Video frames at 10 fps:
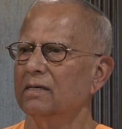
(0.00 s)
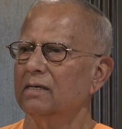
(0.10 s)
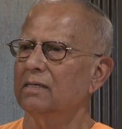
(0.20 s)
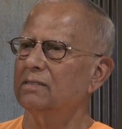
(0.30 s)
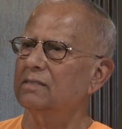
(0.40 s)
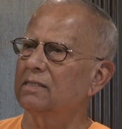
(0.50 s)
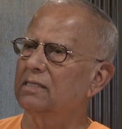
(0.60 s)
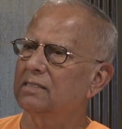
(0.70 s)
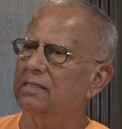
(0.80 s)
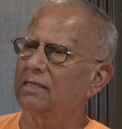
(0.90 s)
His
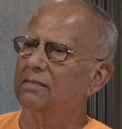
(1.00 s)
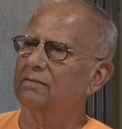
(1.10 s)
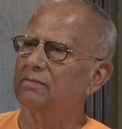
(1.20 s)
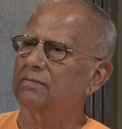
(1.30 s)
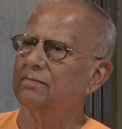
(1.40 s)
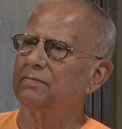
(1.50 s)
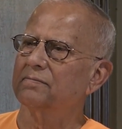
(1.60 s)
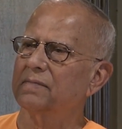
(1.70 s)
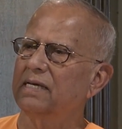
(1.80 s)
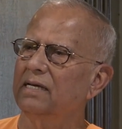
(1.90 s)
sister
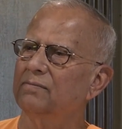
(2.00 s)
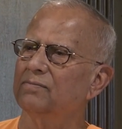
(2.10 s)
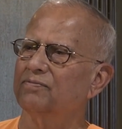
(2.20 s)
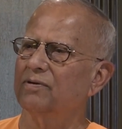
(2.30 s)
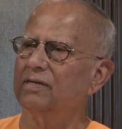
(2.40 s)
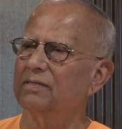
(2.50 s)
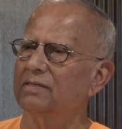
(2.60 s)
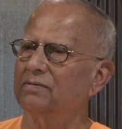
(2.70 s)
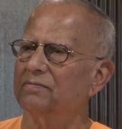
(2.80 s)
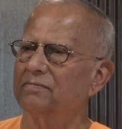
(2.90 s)
came for
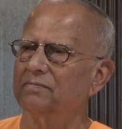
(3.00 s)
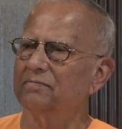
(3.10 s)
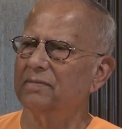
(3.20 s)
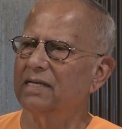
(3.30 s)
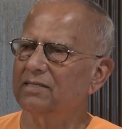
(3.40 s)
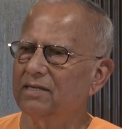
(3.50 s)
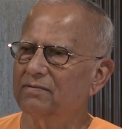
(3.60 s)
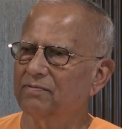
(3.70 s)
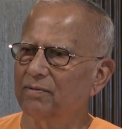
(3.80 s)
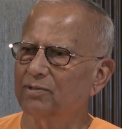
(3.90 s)
a
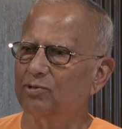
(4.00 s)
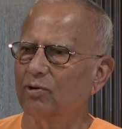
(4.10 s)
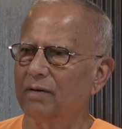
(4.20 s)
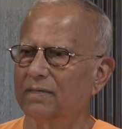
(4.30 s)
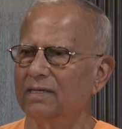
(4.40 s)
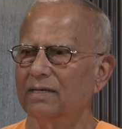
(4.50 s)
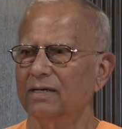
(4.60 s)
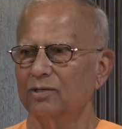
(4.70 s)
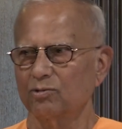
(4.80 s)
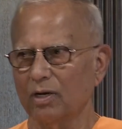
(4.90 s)
lesson from the Swami.
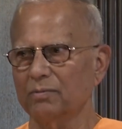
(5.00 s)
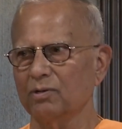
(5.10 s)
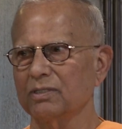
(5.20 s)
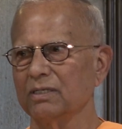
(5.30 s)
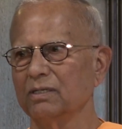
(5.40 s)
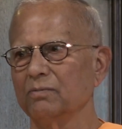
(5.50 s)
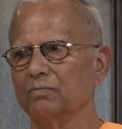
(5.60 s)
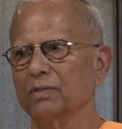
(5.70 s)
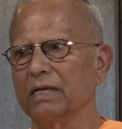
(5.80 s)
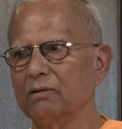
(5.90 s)
Swami was in the
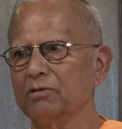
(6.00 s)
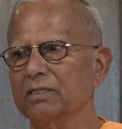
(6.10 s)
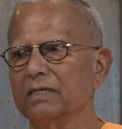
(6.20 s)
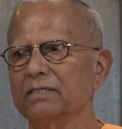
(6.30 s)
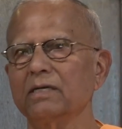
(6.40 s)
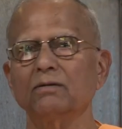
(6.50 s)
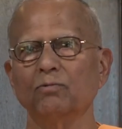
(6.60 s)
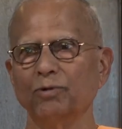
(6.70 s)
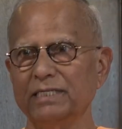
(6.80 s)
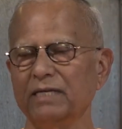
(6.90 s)
railway station
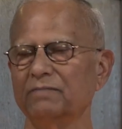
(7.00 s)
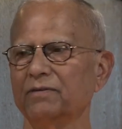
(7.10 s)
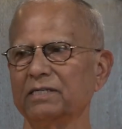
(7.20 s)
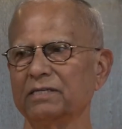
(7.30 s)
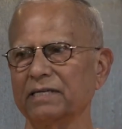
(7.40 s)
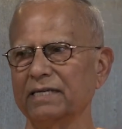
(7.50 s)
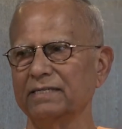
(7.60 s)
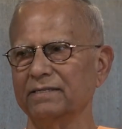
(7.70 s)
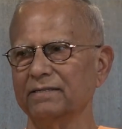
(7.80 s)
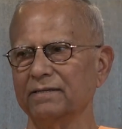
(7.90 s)
waiting for the
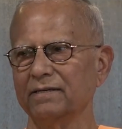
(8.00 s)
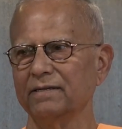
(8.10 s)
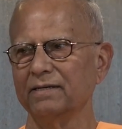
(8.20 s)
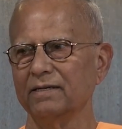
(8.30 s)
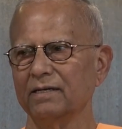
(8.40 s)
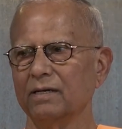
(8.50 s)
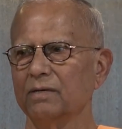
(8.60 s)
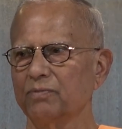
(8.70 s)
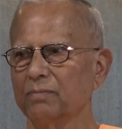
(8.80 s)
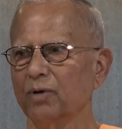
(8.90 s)
train
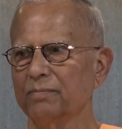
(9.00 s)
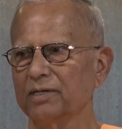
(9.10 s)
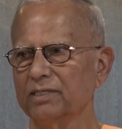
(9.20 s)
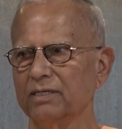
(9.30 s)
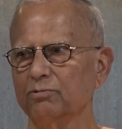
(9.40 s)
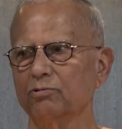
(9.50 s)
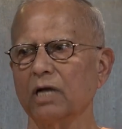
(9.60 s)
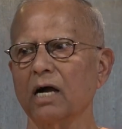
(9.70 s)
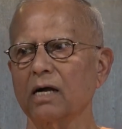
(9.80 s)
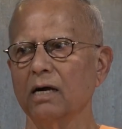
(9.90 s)
from Mymensingh to
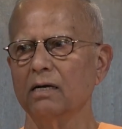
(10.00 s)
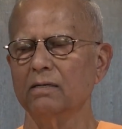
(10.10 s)
Dhaka.